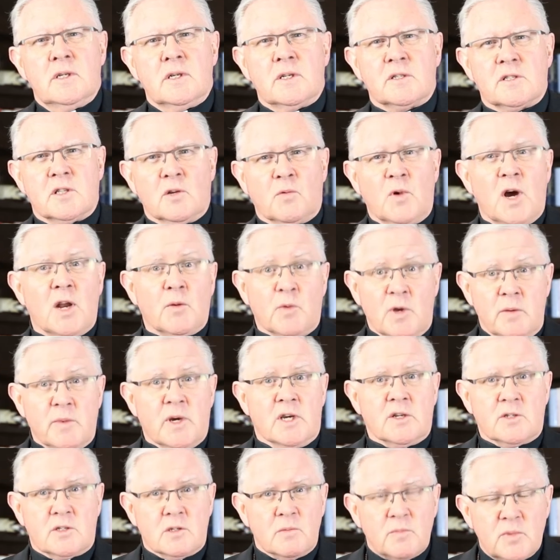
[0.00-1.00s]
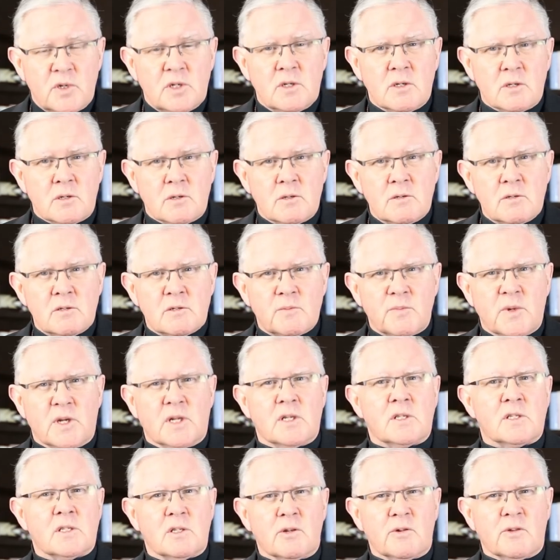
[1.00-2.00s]
It's the one we most abuse,
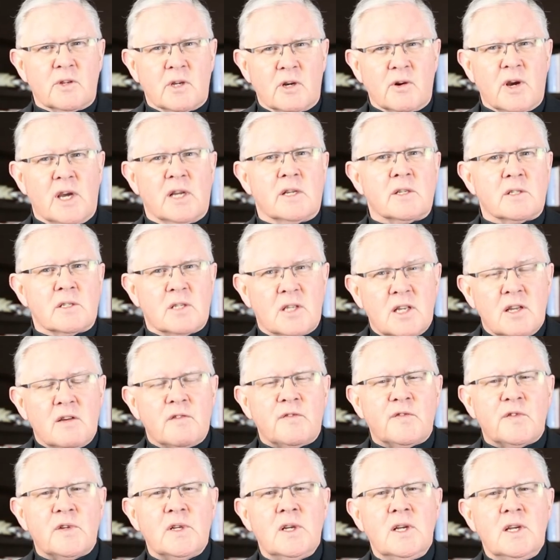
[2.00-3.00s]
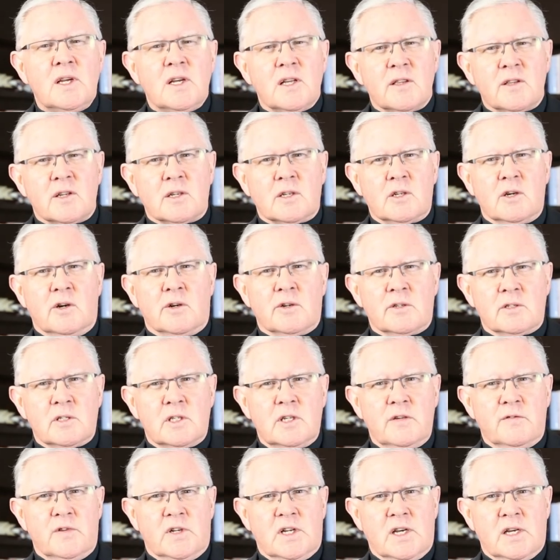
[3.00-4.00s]
but it's still the greatest gift that God has
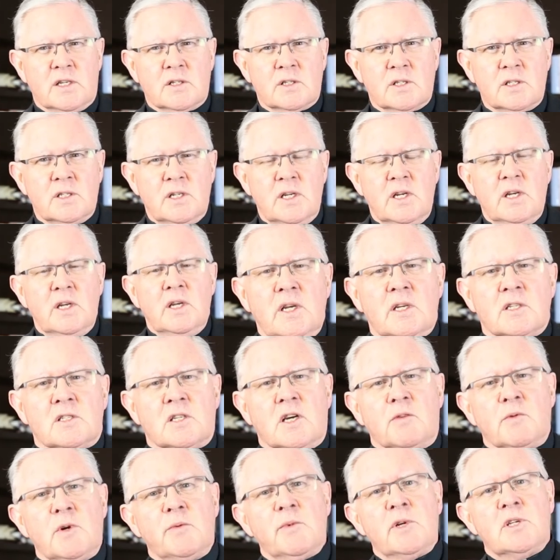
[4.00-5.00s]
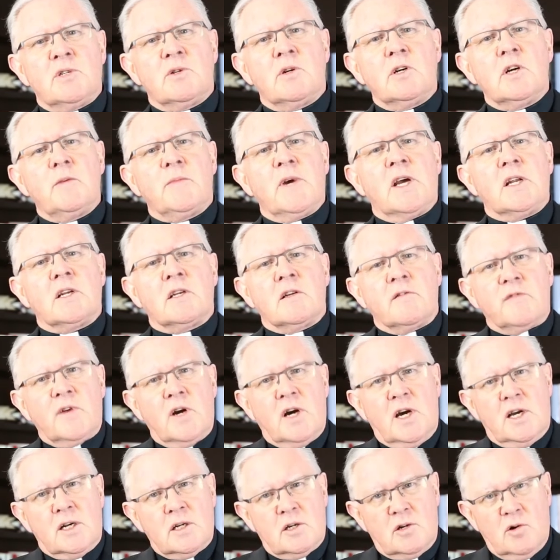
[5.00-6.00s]
given us. So when we talk about
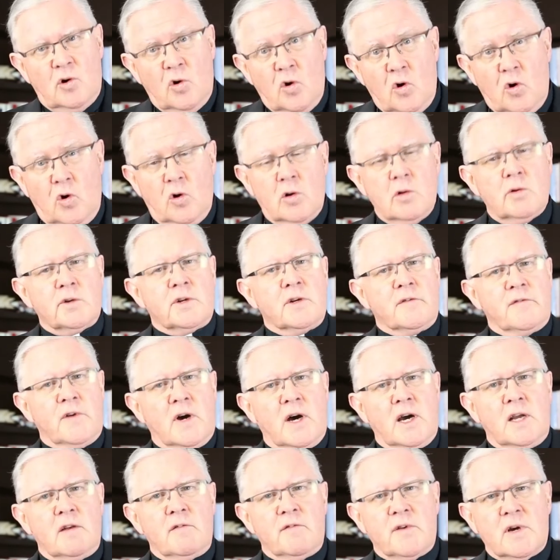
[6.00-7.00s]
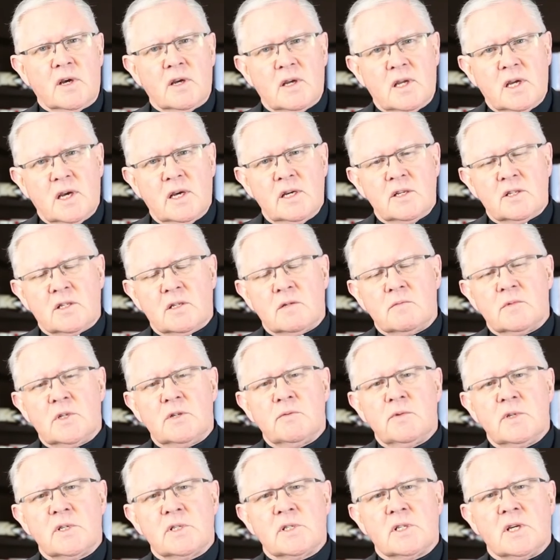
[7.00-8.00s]
divine call or divine vocation,
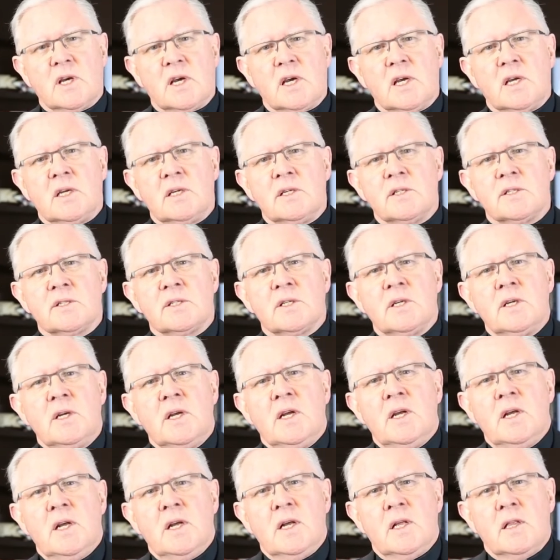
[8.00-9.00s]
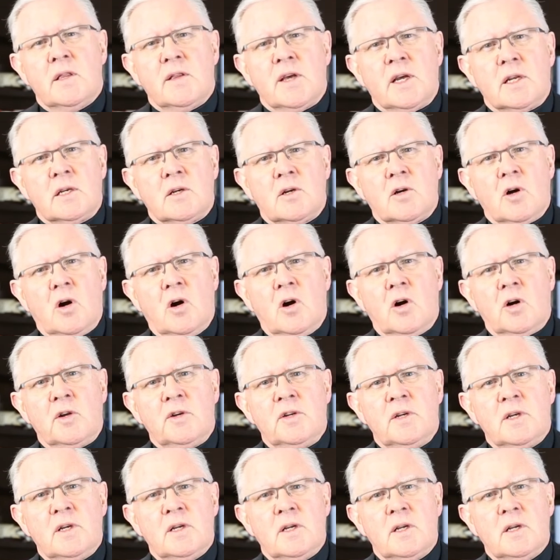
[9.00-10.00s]
what we're saying is that
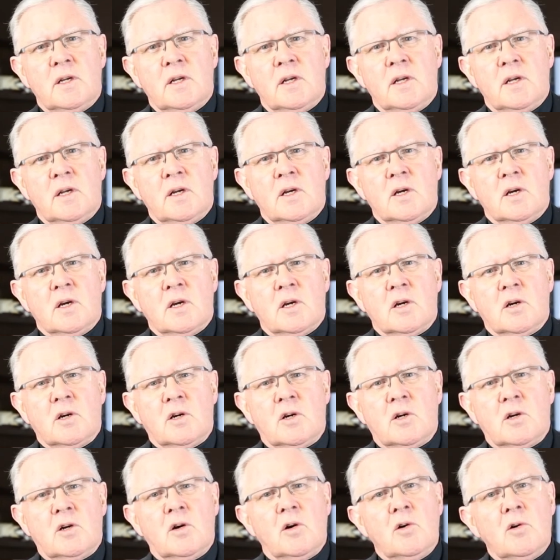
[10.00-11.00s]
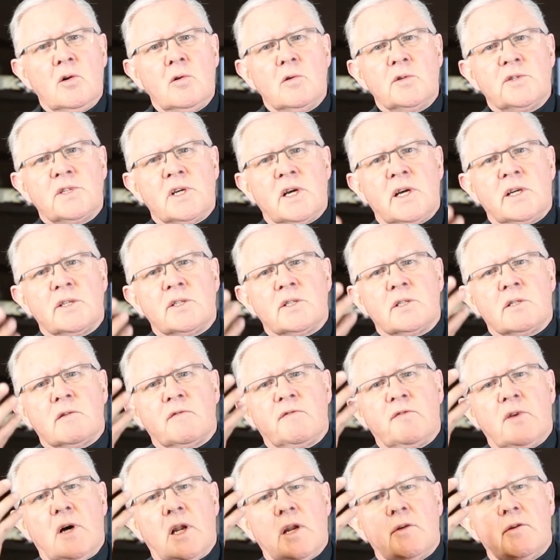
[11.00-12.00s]
God calls us to
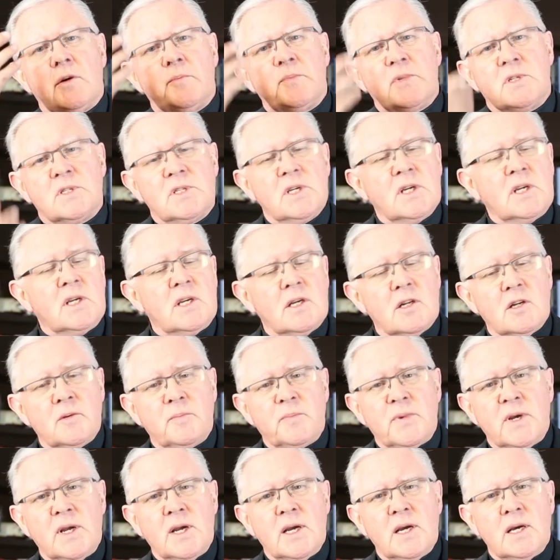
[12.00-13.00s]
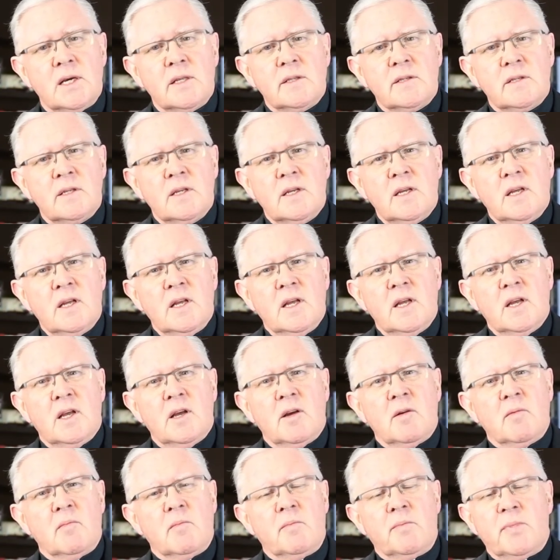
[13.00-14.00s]
follow a particular path,
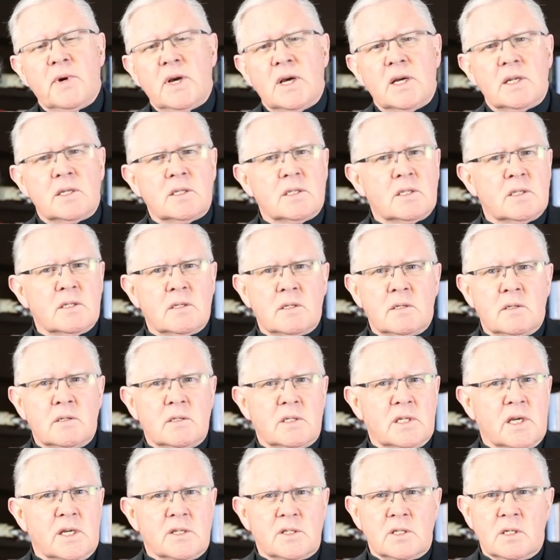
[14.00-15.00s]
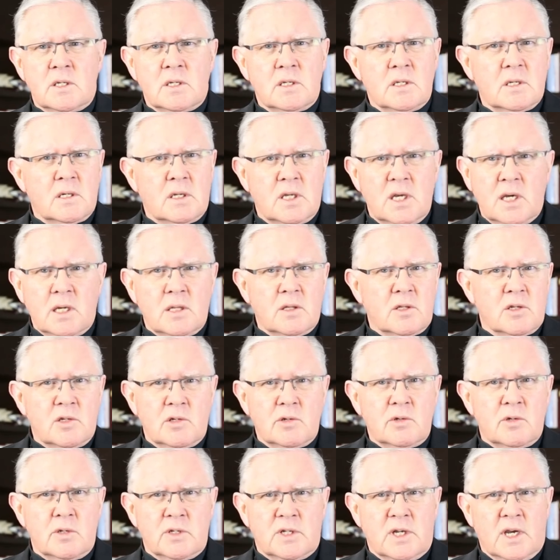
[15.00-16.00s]
but doesn't kick the
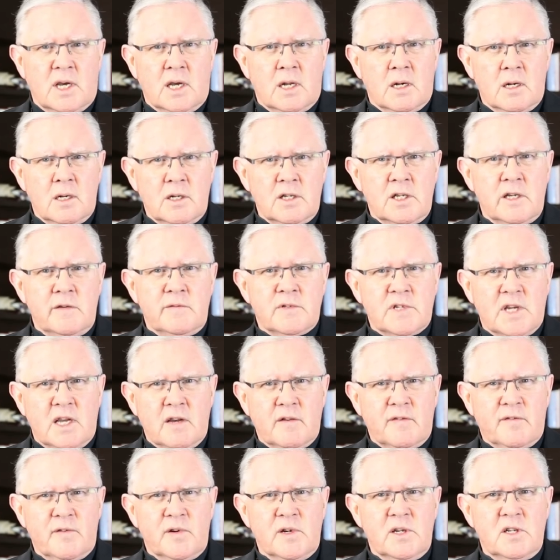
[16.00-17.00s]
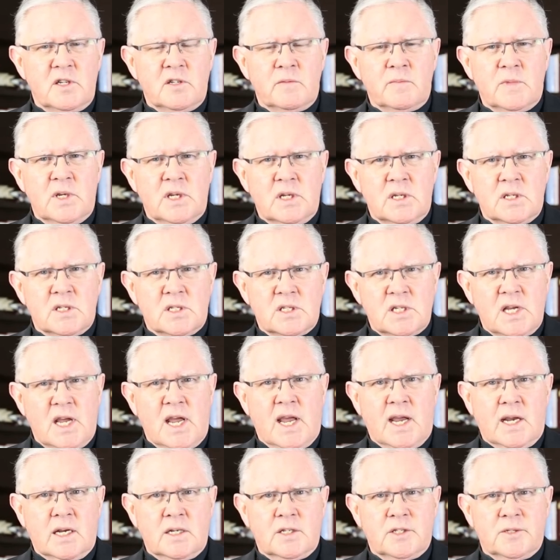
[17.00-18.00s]
door down, leaves our freedom
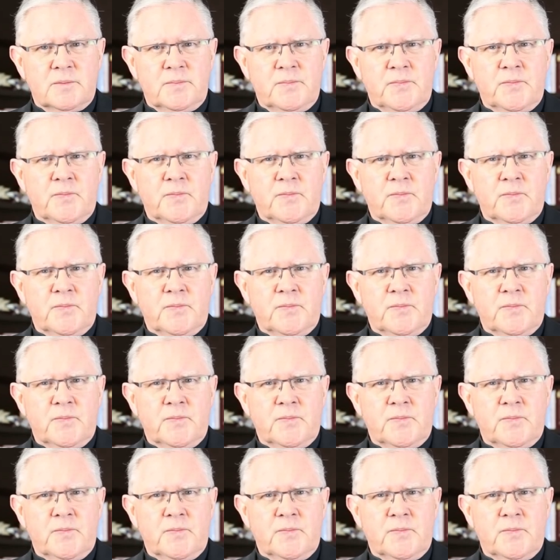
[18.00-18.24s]
intact.